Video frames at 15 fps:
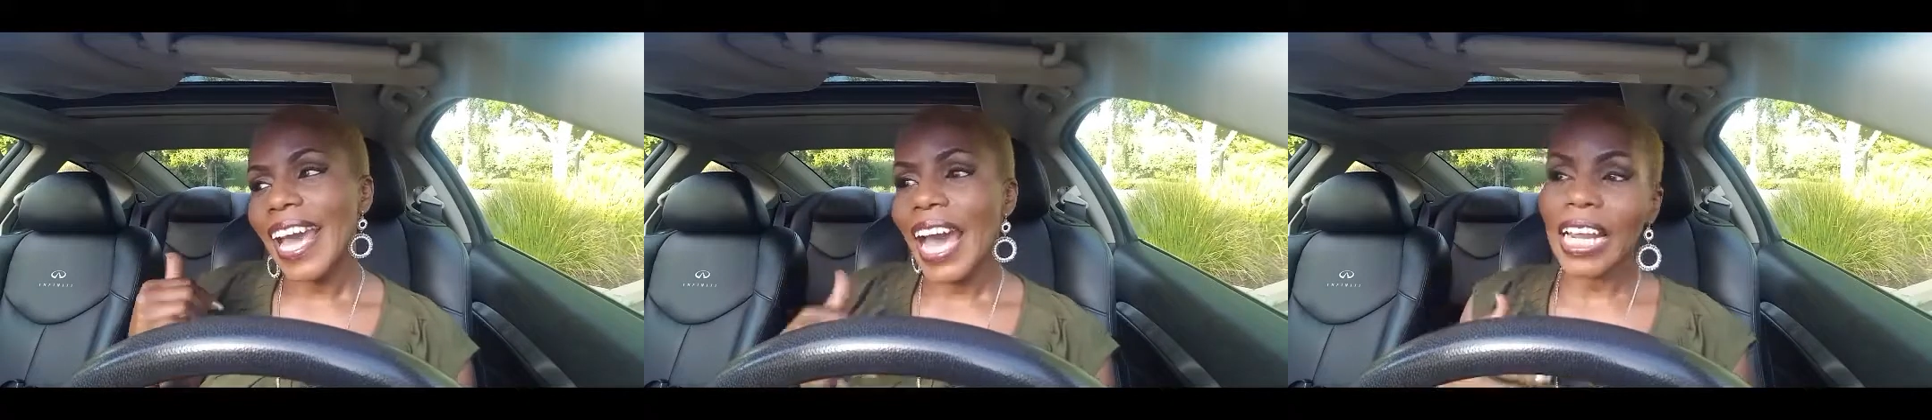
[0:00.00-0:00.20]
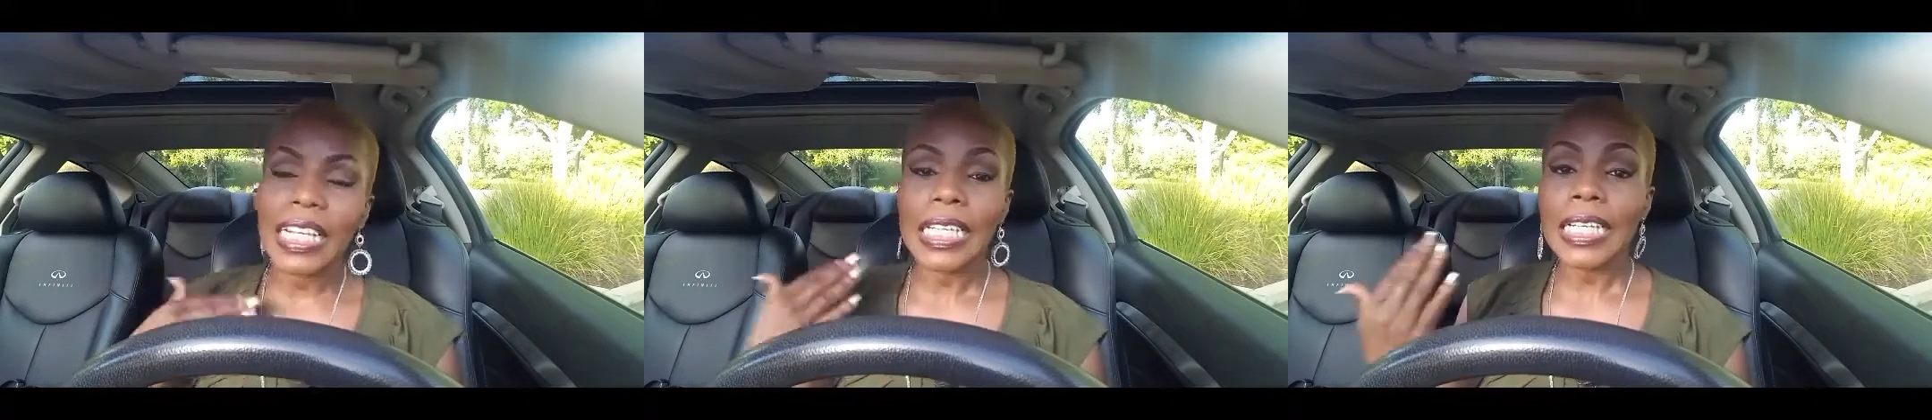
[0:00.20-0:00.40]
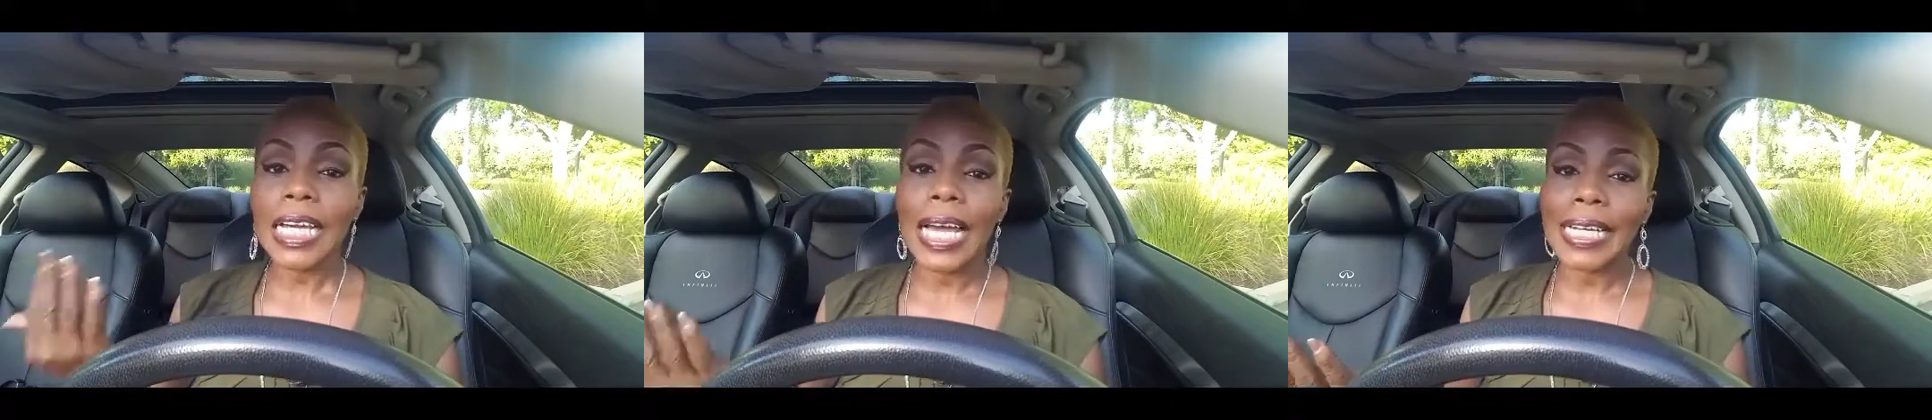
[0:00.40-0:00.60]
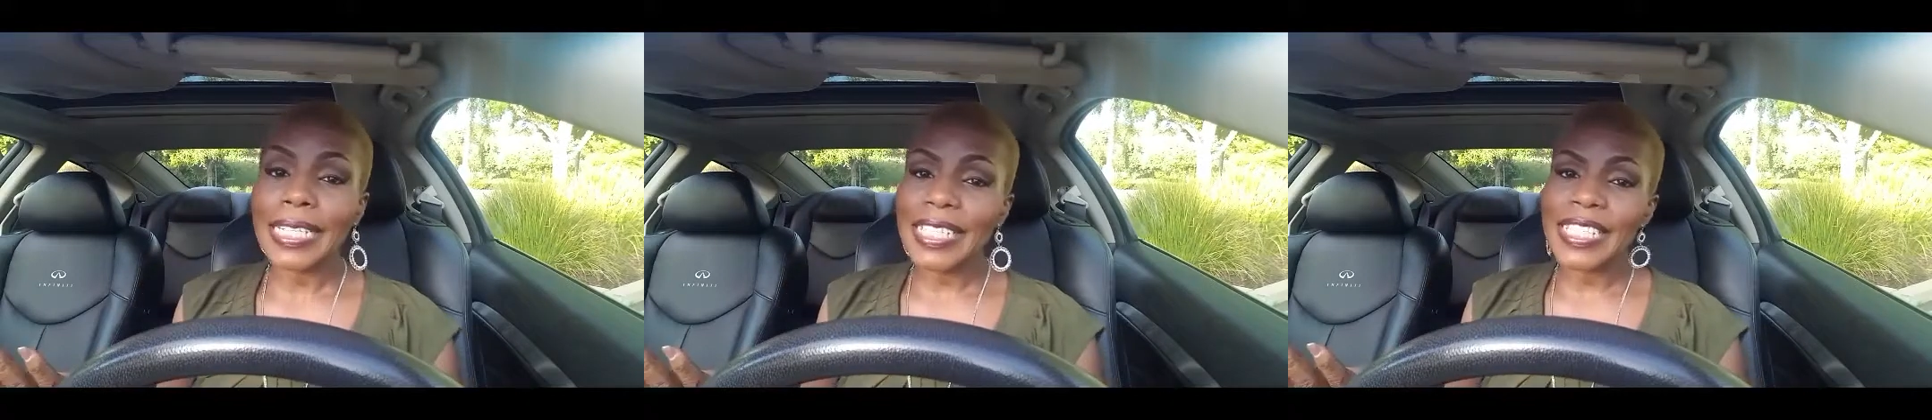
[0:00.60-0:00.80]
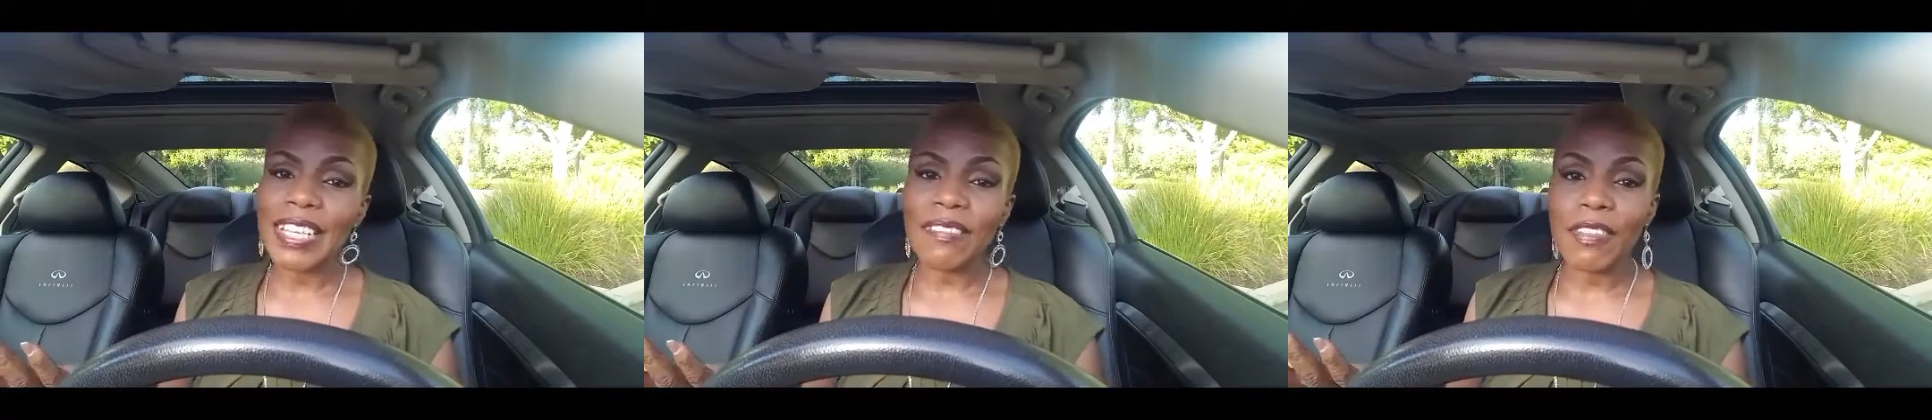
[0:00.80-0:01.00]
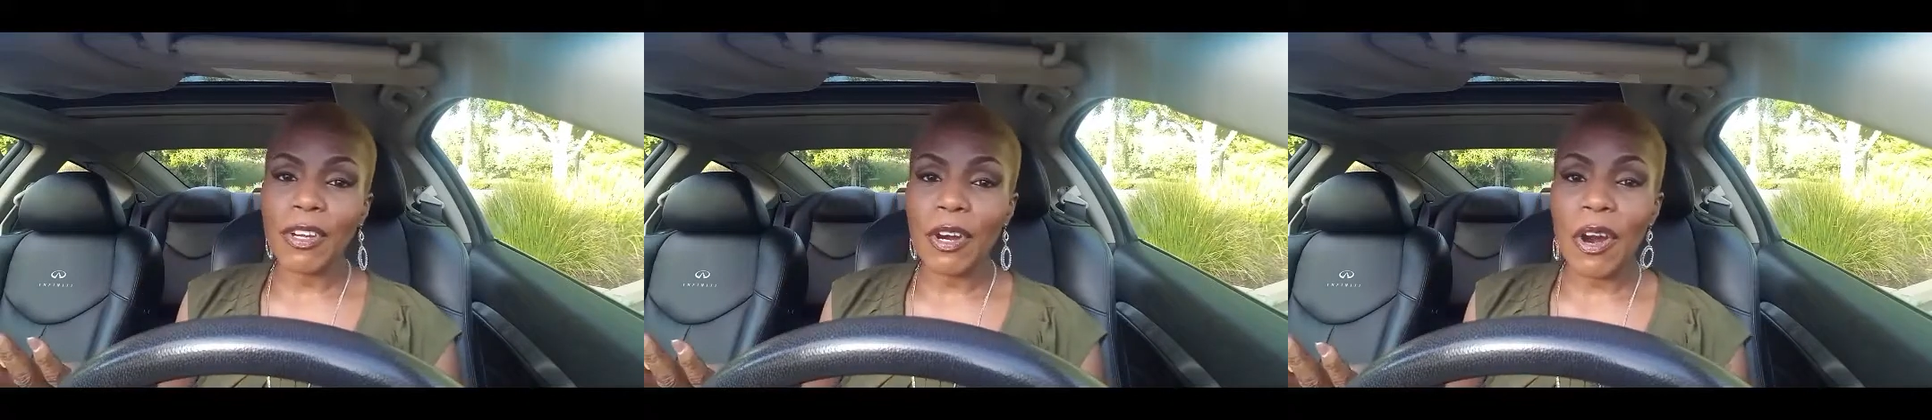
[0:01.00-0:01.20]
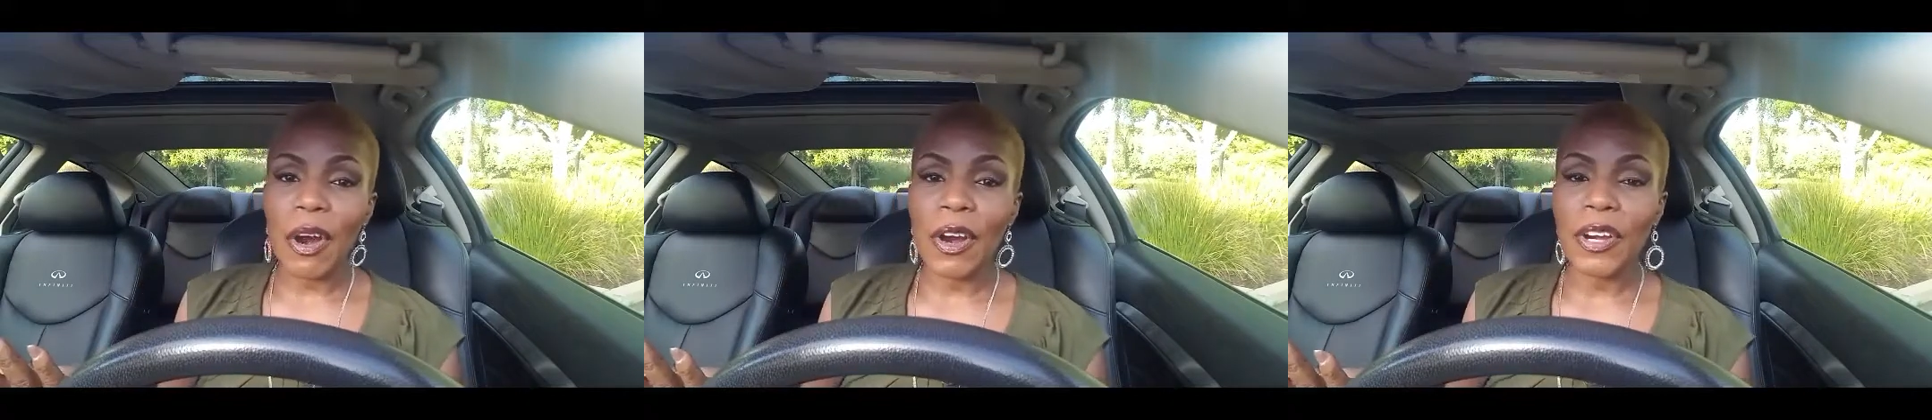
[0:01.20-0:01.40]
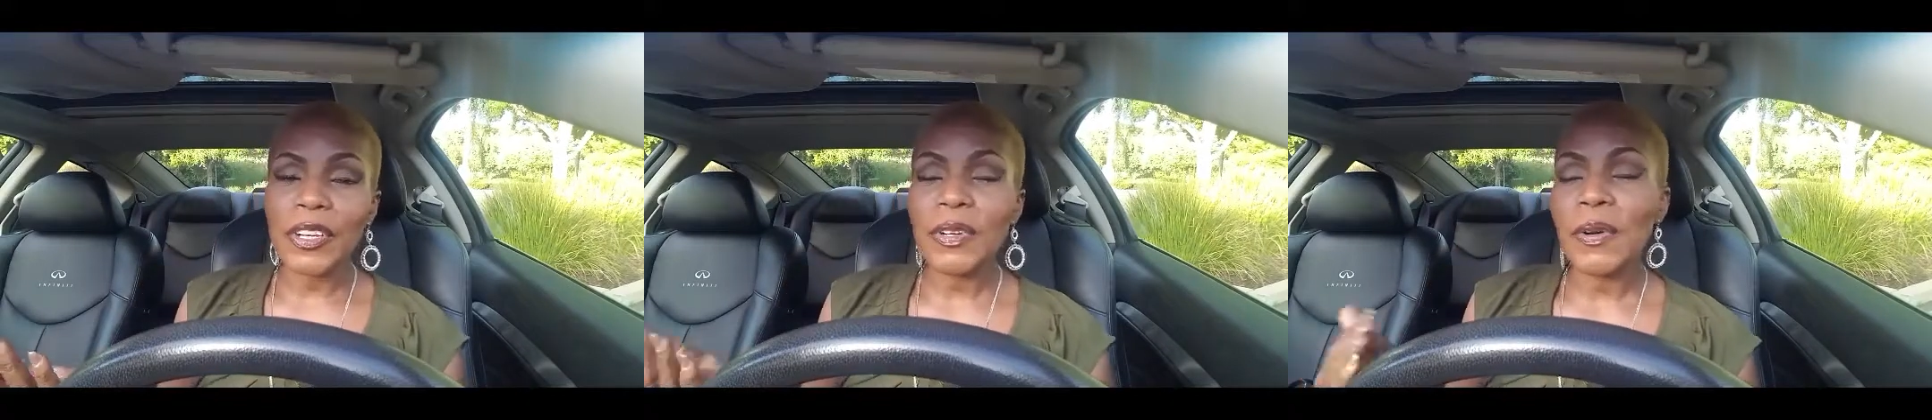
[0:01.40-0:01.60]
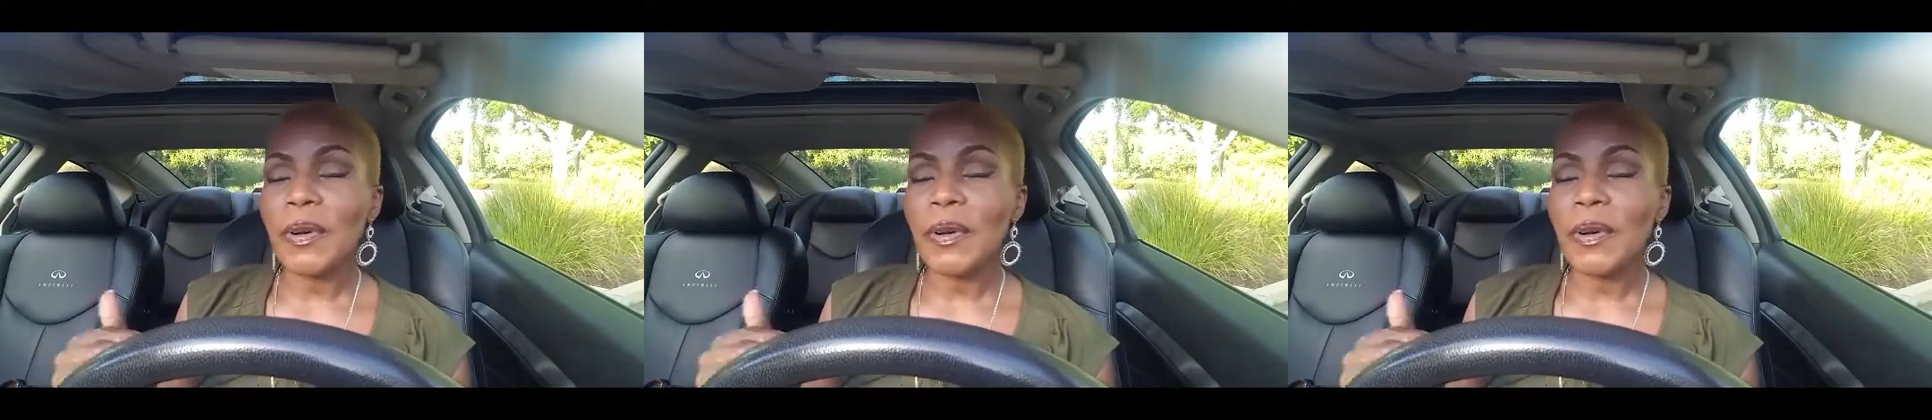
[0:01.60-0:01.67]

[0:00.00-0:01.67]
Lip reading: out of the kindness of their heart,